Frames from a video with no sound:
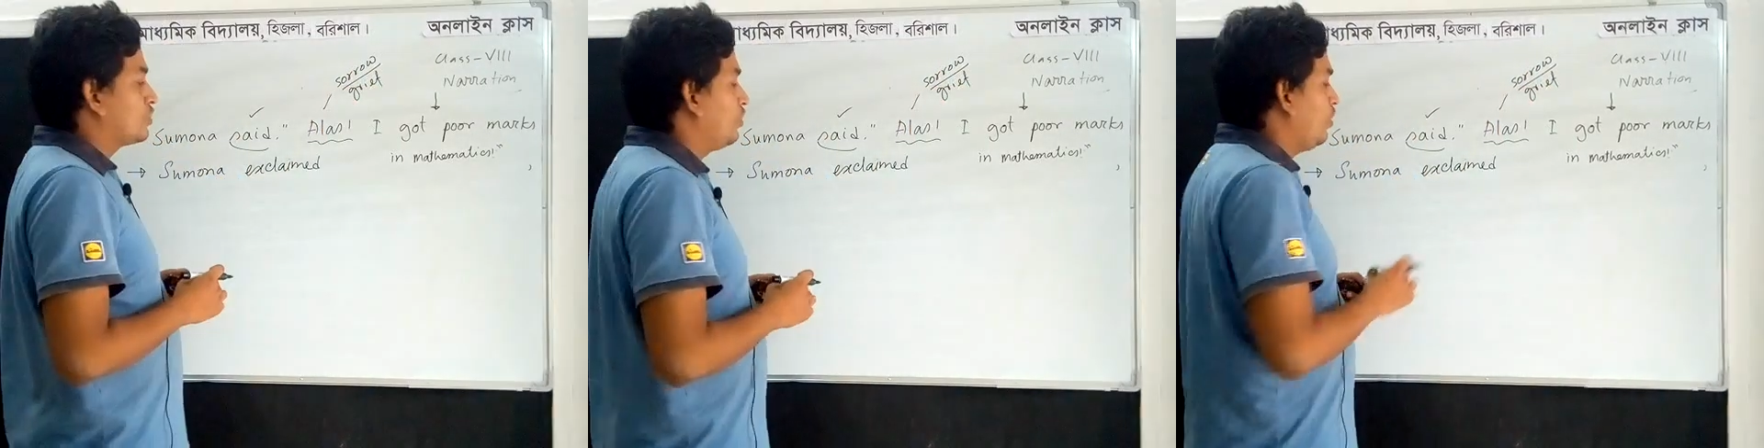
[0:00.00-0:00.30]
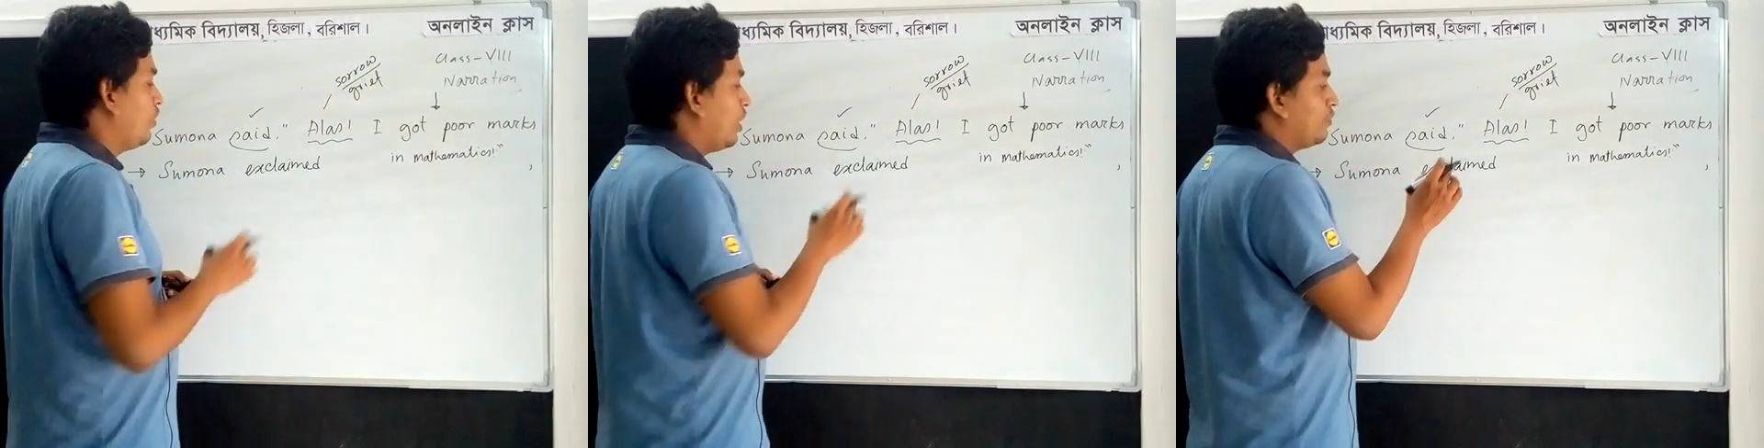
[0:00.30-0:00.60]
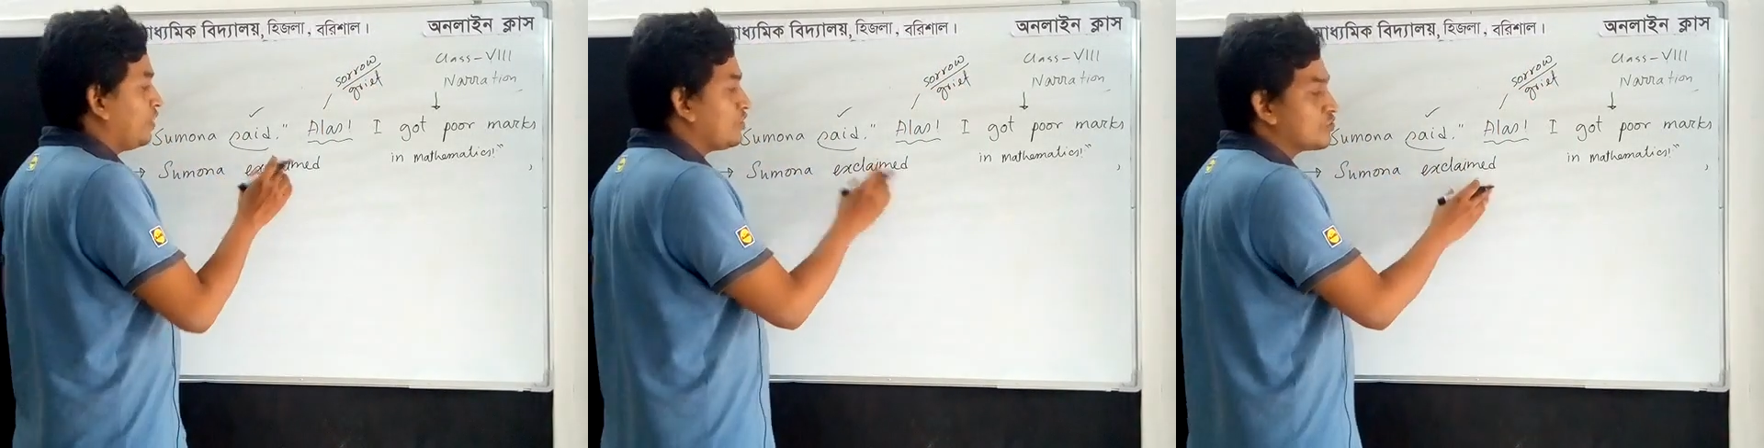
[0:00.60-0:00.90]
So
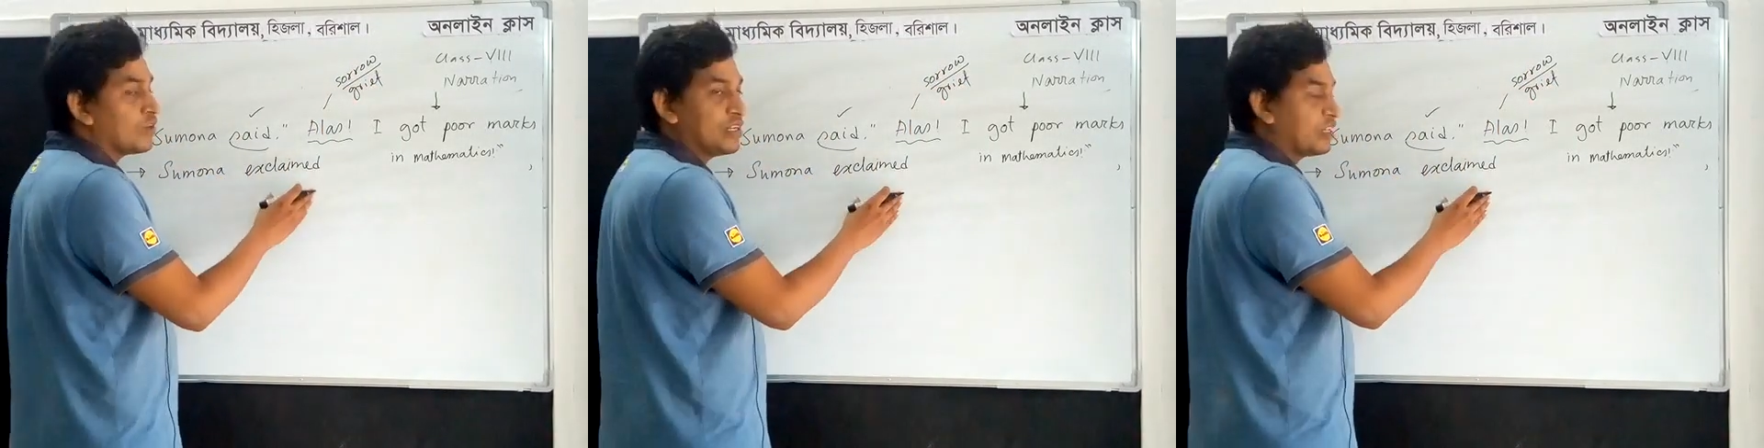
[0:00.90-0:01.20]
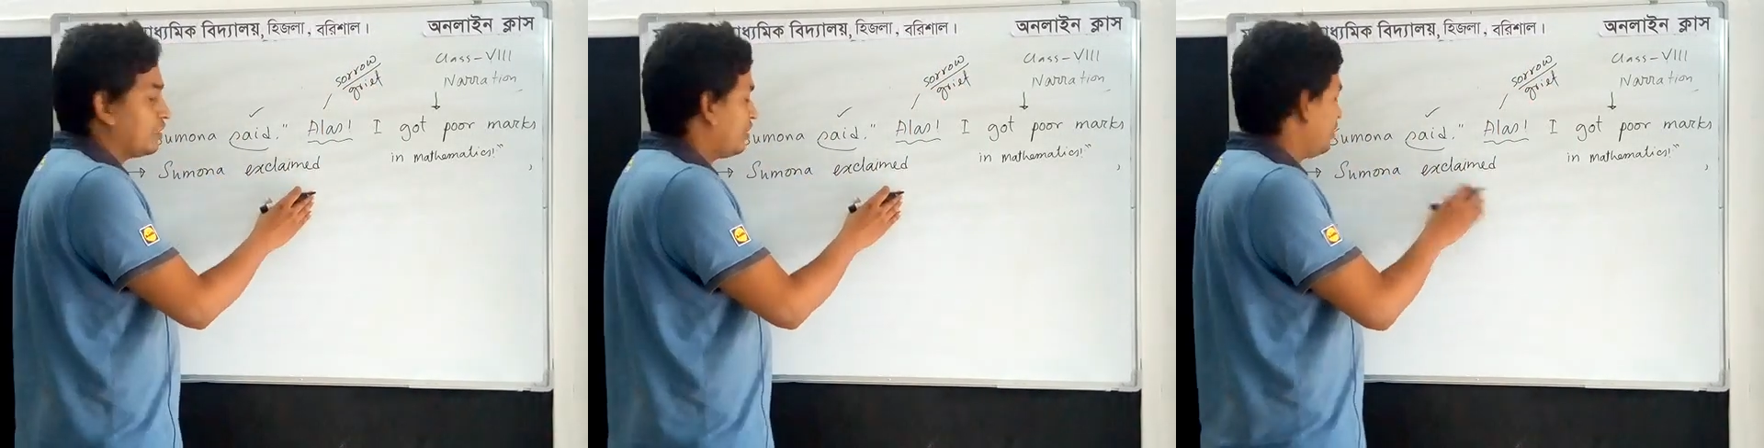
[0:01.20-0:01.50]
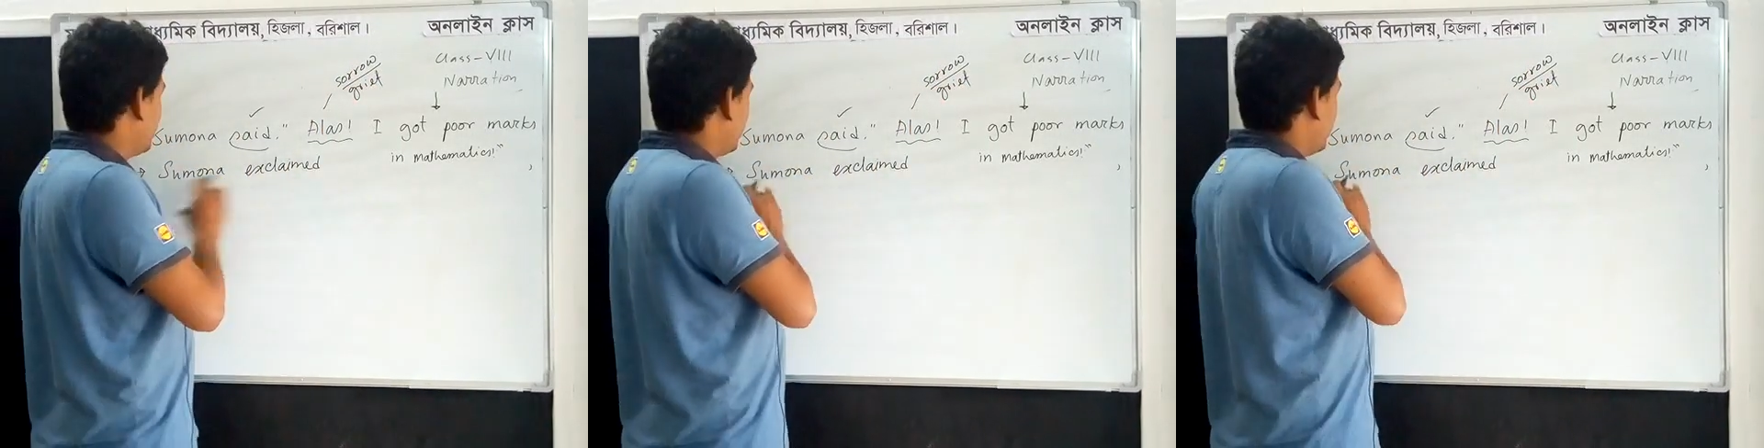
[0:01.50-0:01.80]
I must write
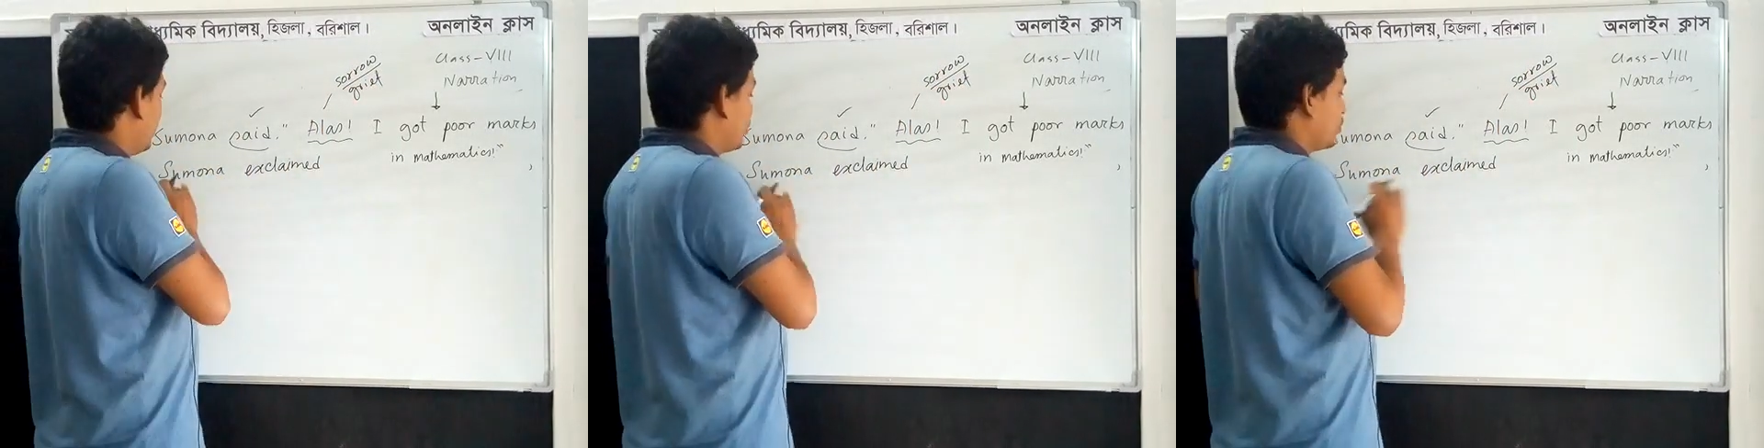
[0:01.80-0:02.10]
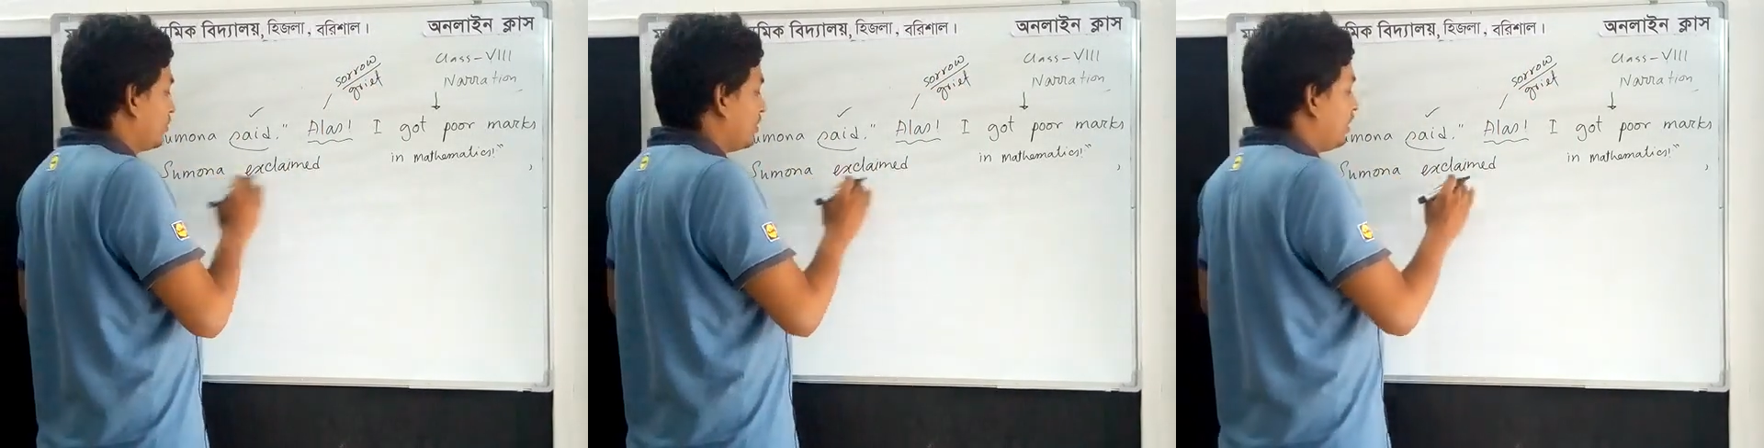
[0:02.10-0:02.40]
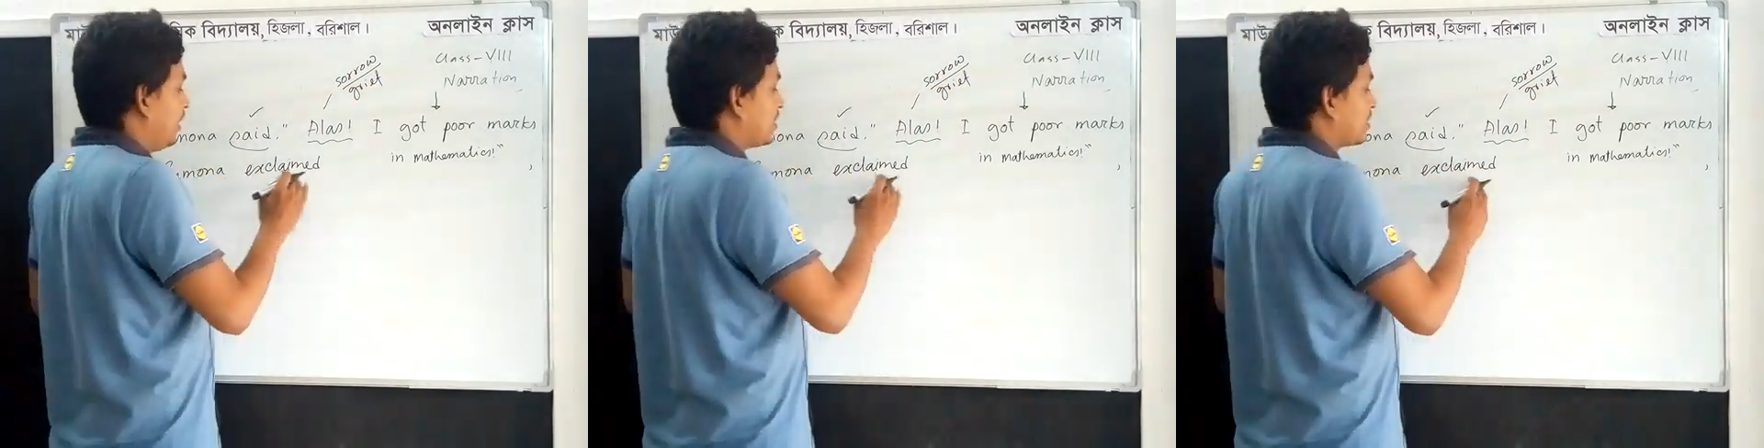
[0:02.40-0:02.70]
here
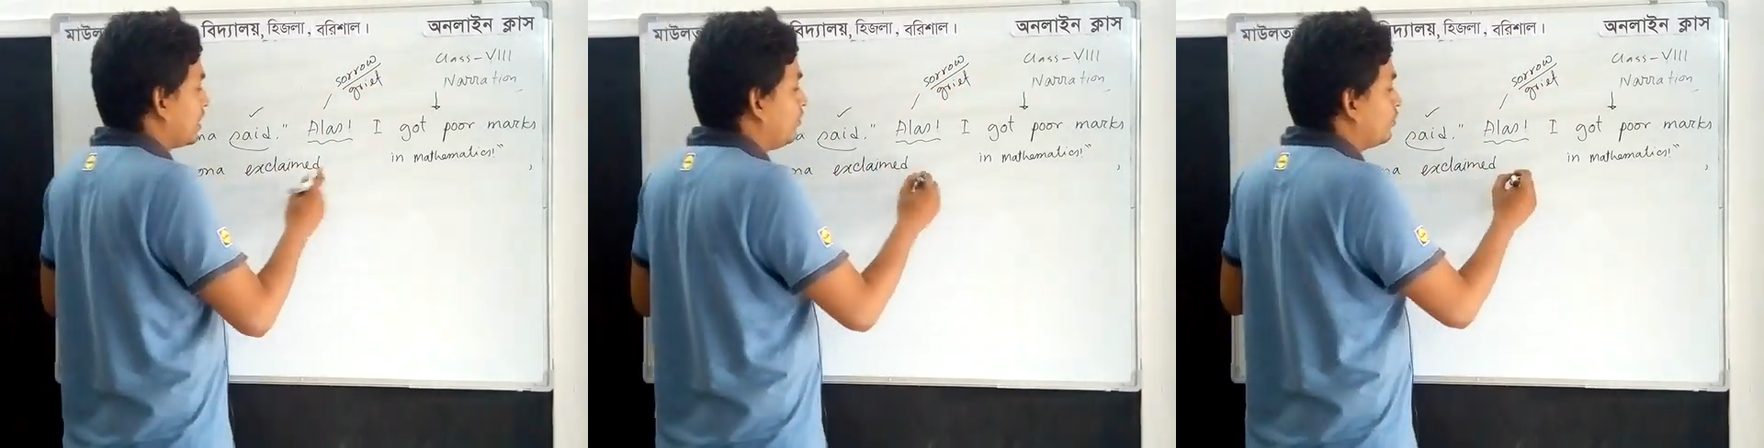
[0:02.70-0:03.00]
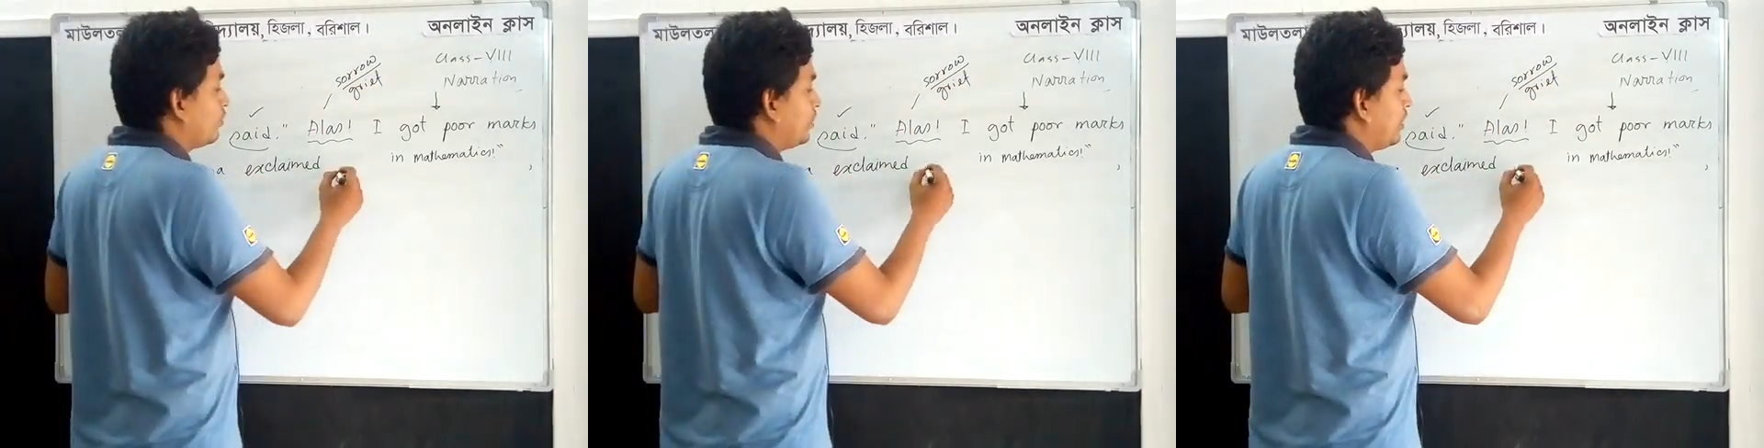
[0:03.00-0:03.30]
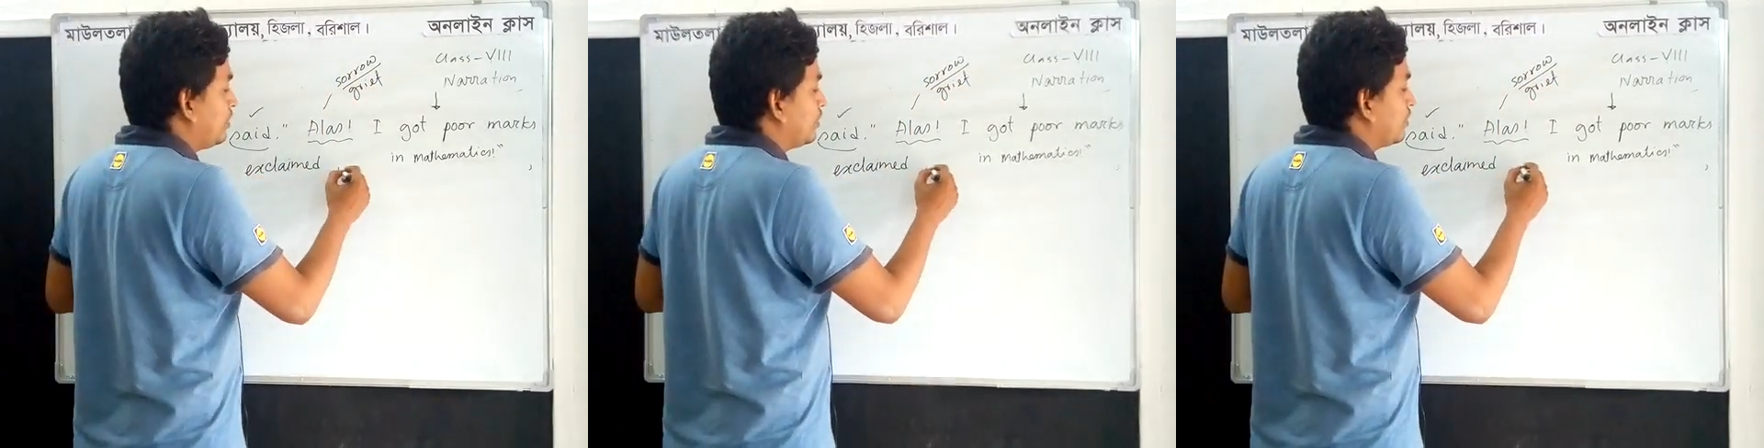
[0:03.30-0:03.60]
Shumana exclaimed
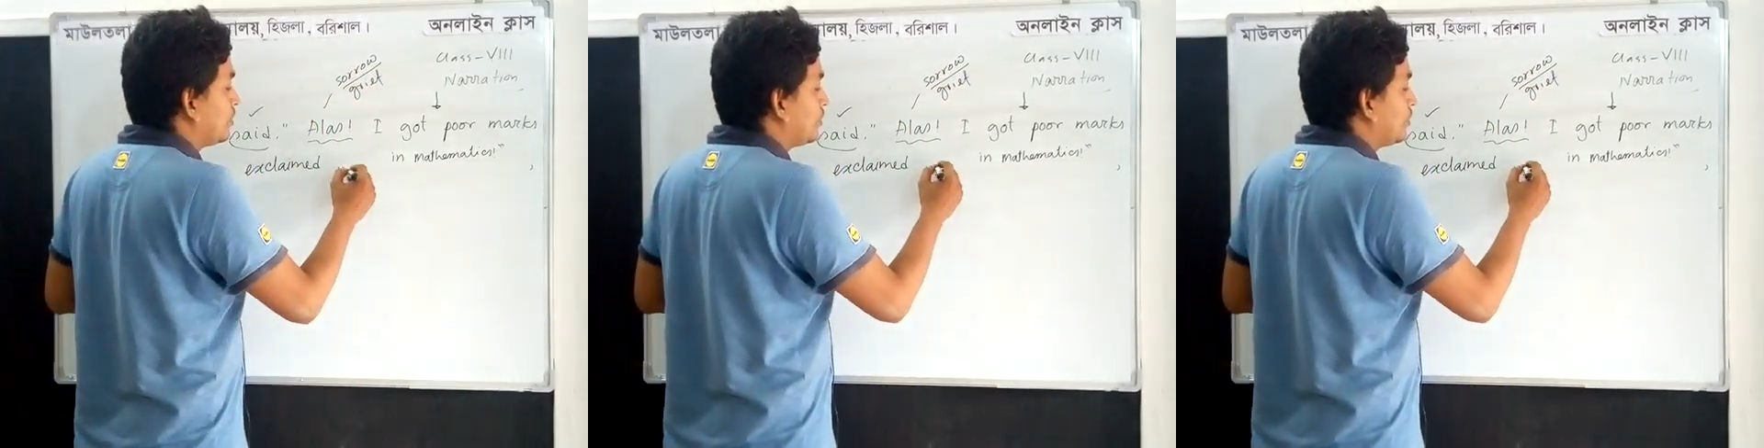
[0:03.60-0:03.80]
with